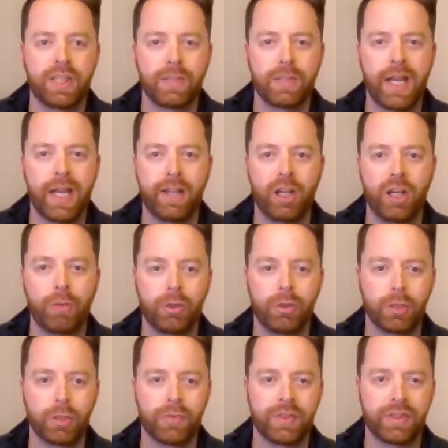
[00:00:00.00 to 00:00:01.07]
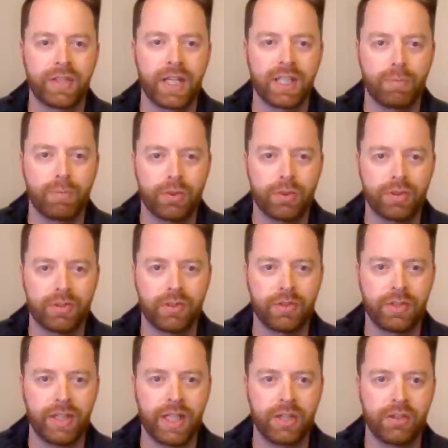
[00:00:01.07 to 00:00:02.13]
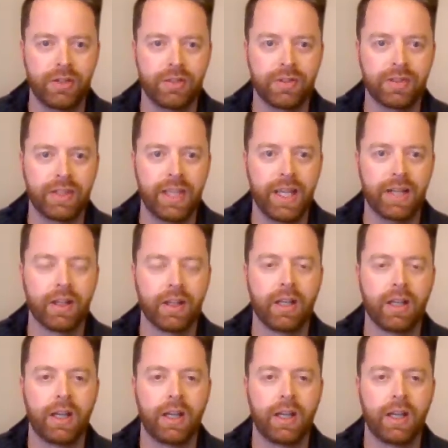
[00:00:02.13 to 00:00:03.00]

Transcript: is about helping all of the state sport associations get